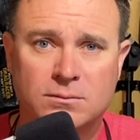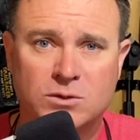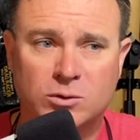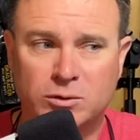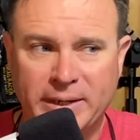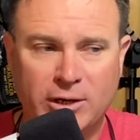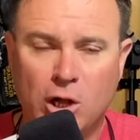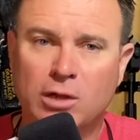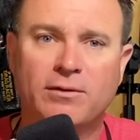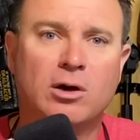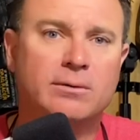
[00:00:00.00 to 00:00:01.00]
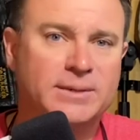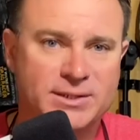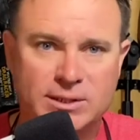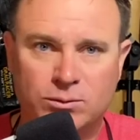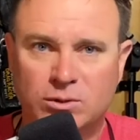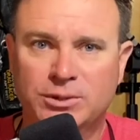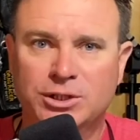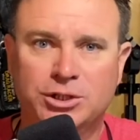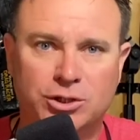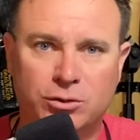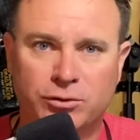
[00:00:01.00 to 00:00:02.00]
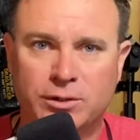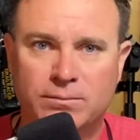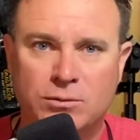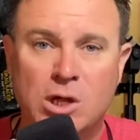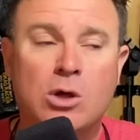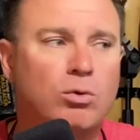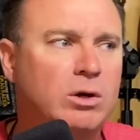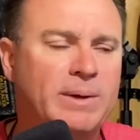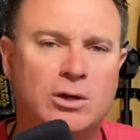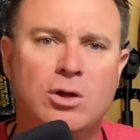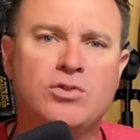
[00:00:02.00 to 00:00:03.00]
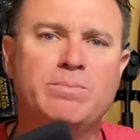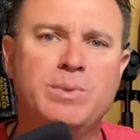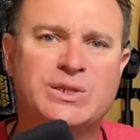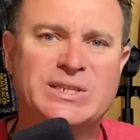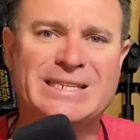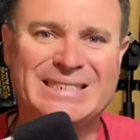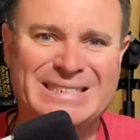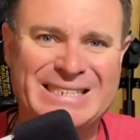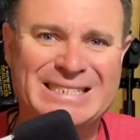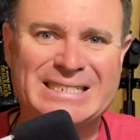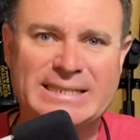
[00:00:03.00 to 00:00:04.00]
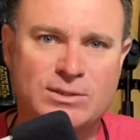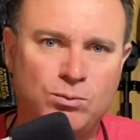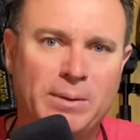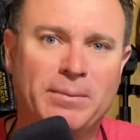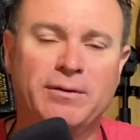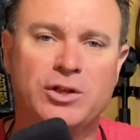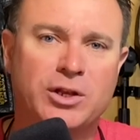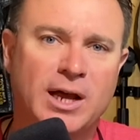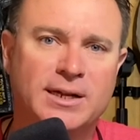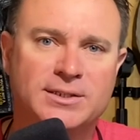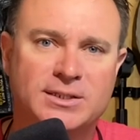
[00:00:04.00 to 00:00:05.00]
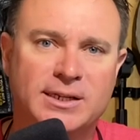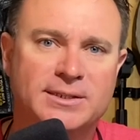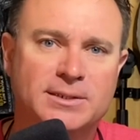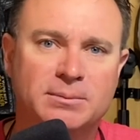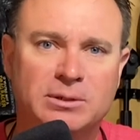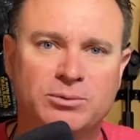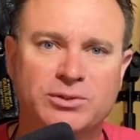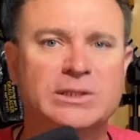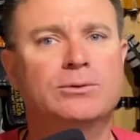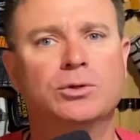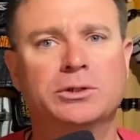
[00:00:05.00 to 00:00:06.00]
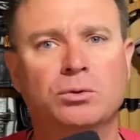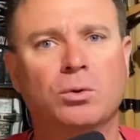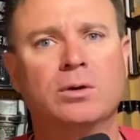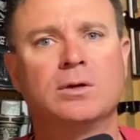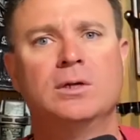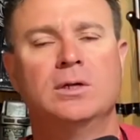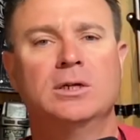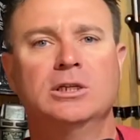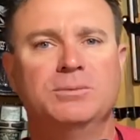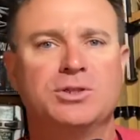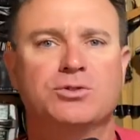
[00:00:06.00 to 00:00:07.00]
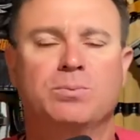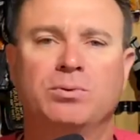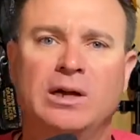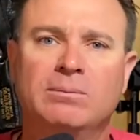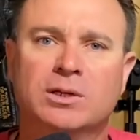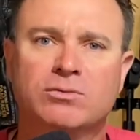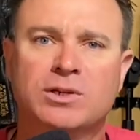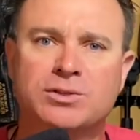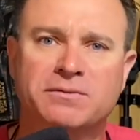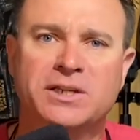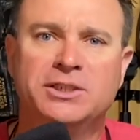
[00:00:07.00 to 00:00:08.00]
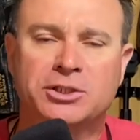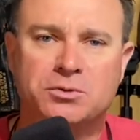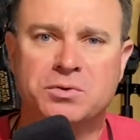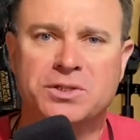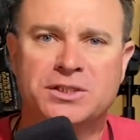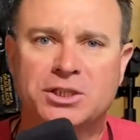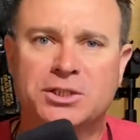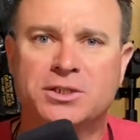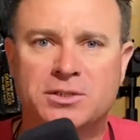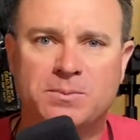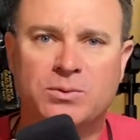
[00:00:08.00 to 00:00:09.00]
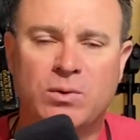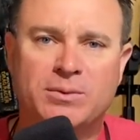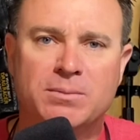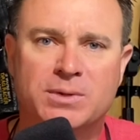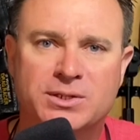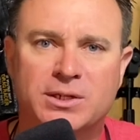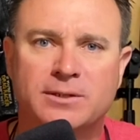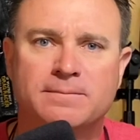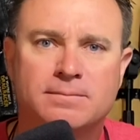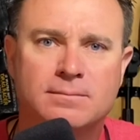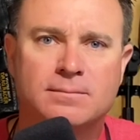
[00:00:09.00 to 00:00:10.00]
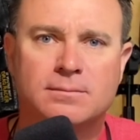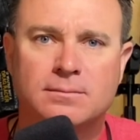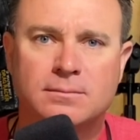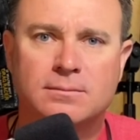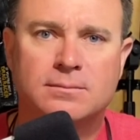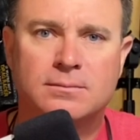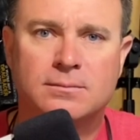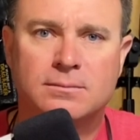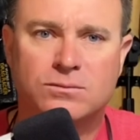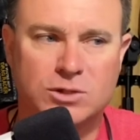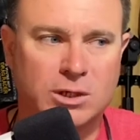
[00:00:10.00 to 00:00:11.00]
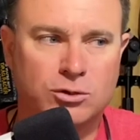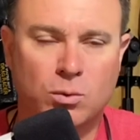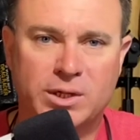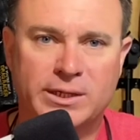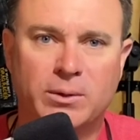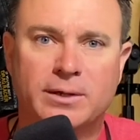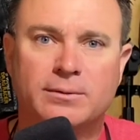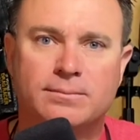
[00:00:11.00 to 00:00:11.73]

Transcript: What about all of our missing women and children? What about all the missing indigenous women in the United States that people seem to ignore? But there's a problem on reservations with indigenous women missing. They don't know where they went.